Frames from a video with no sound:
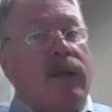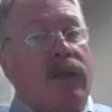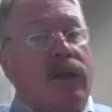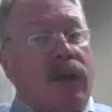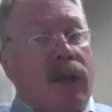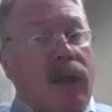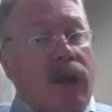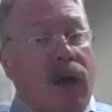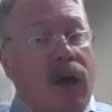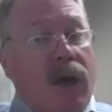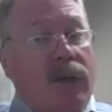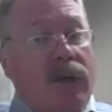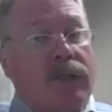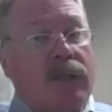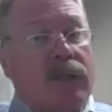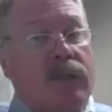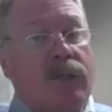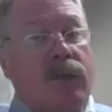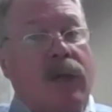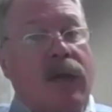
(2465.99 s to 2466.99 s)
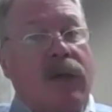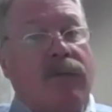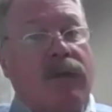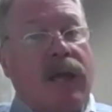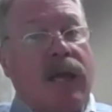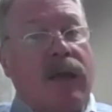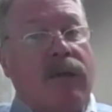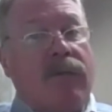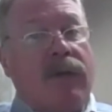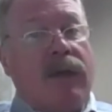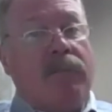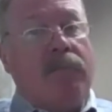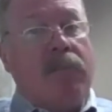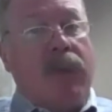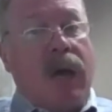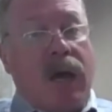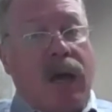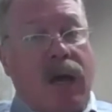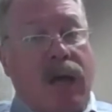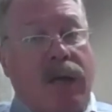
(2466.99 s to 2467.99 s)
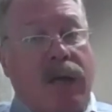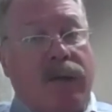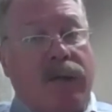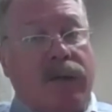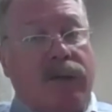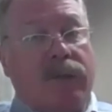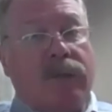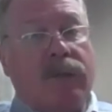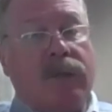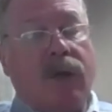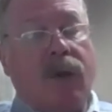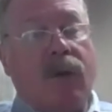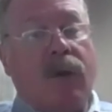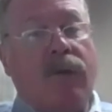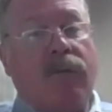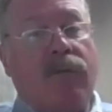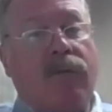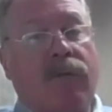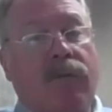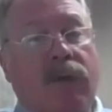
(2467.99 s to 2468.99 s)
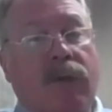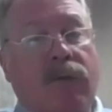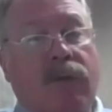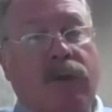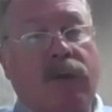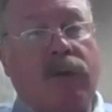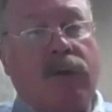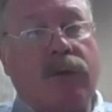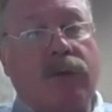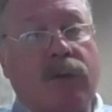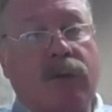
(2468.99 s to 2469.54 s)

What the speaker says: The law says you have to have a bond. So if you're the